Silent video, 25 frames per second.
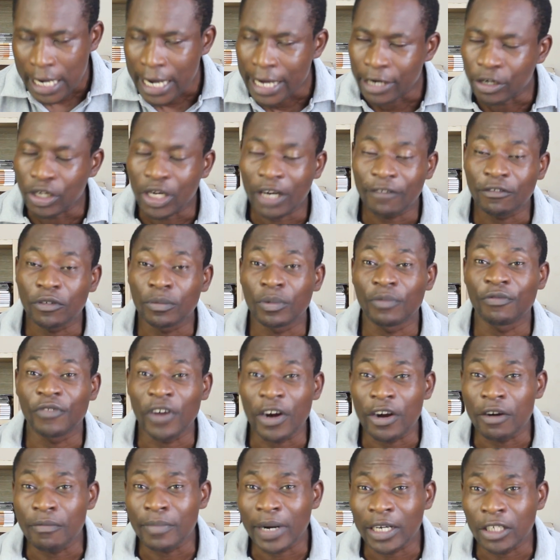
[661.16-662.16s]
And you have to be
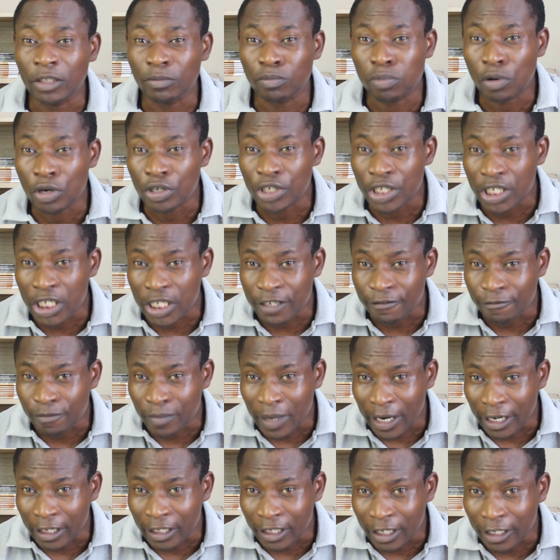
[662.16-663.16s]
very much
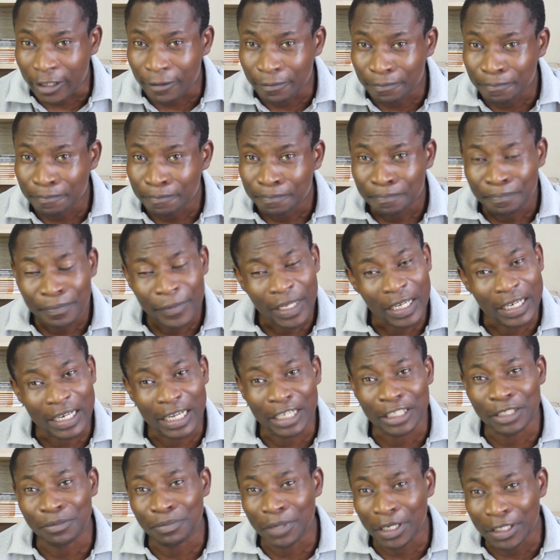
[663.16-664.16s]
positive-minded. It
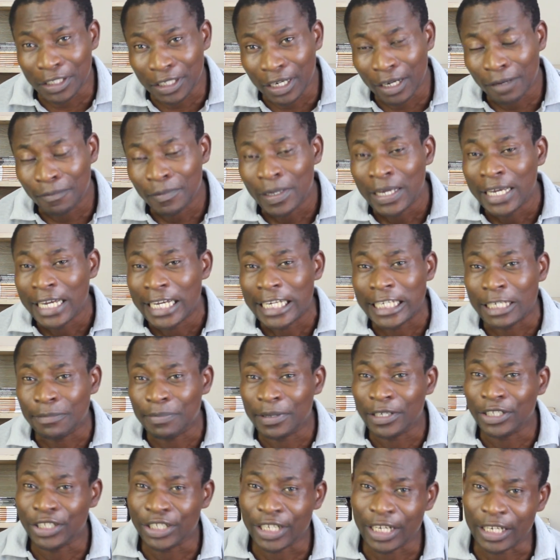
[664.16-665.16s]
doesn't matter.
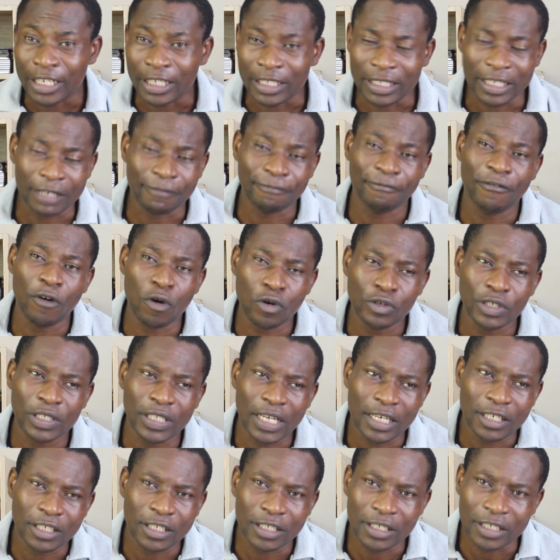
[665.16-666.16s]
Especially the force
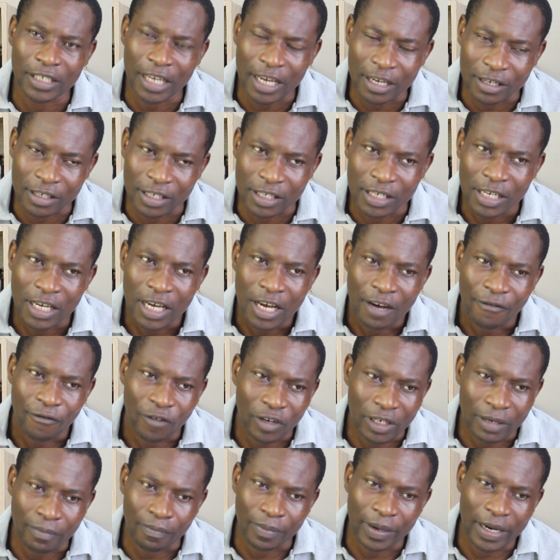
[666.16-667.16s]
that it takes
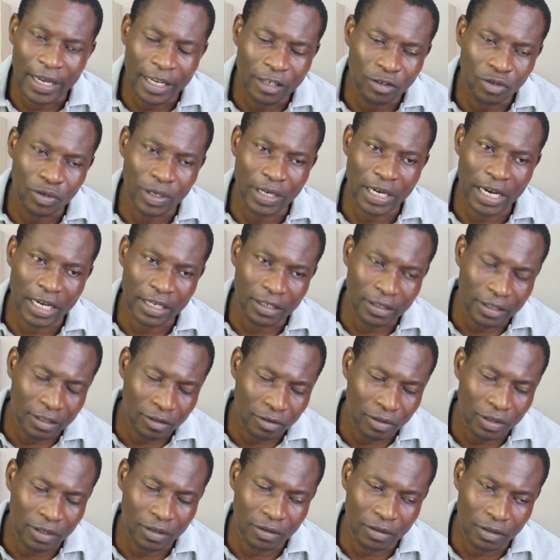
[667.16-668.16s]
for the plane to get
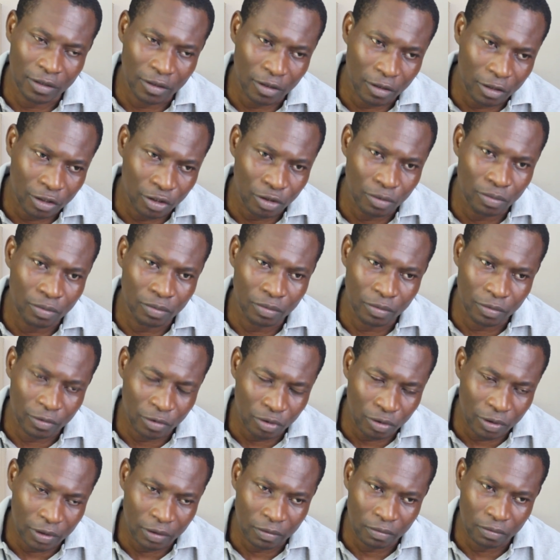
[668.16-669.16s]
to, you know,
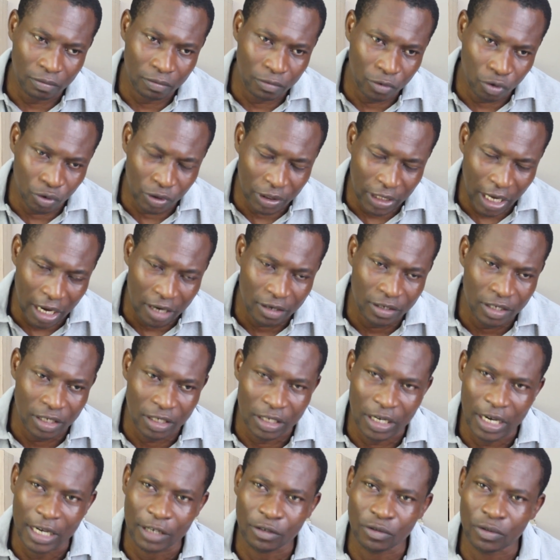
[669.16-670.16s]
to
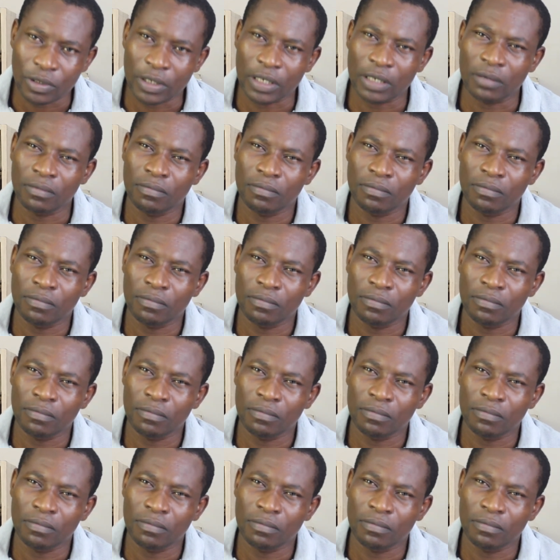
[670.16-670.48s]
taxi and to,